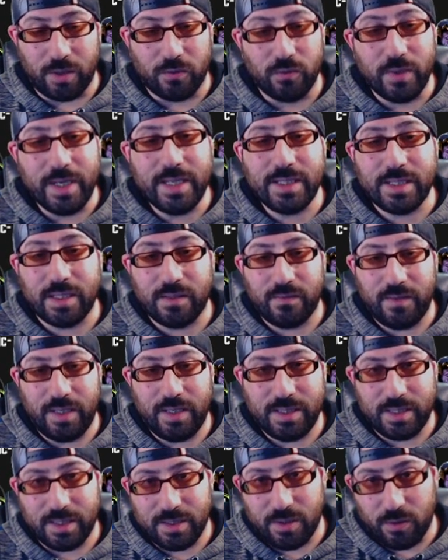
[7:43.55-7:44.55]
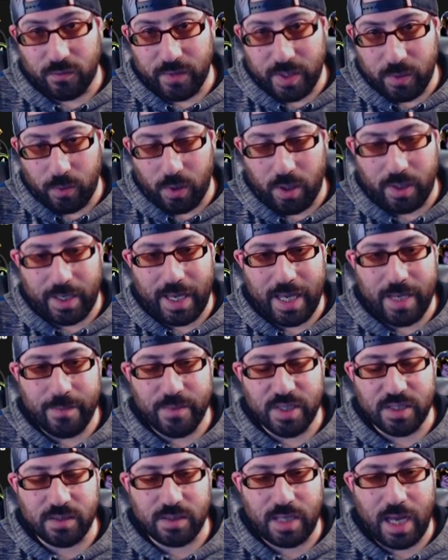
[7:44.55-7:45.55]
Recently, since the rework, AIM
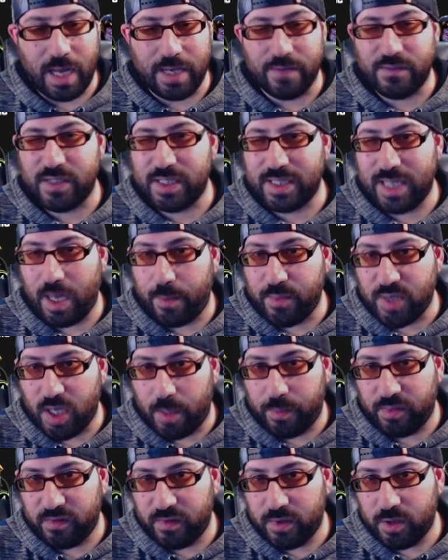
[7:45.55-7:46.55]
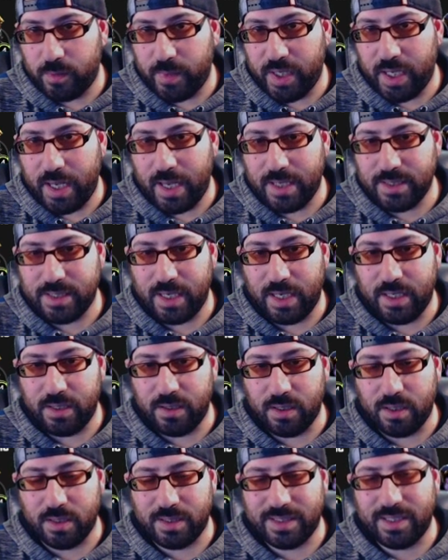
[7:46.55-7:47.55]
has kind of stepped up a little bit as a
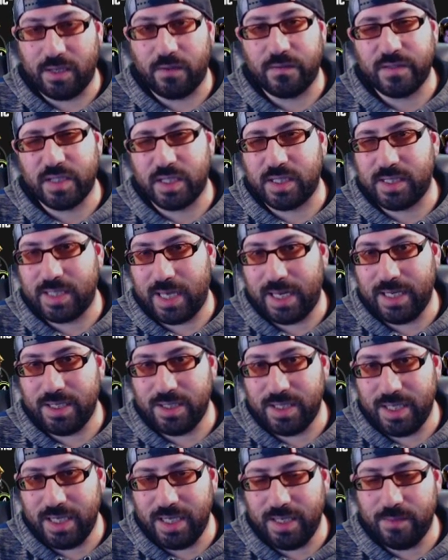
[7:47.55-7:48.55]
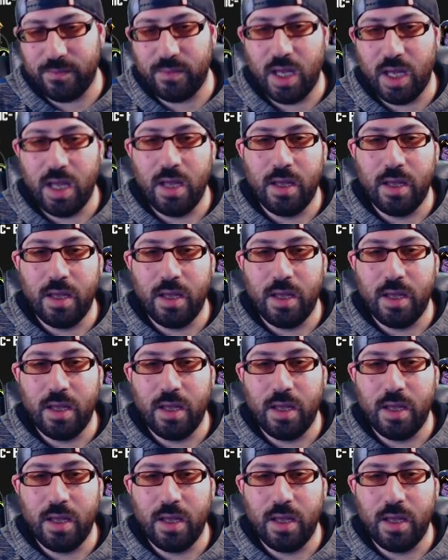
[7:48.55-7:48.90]
self-sustained team.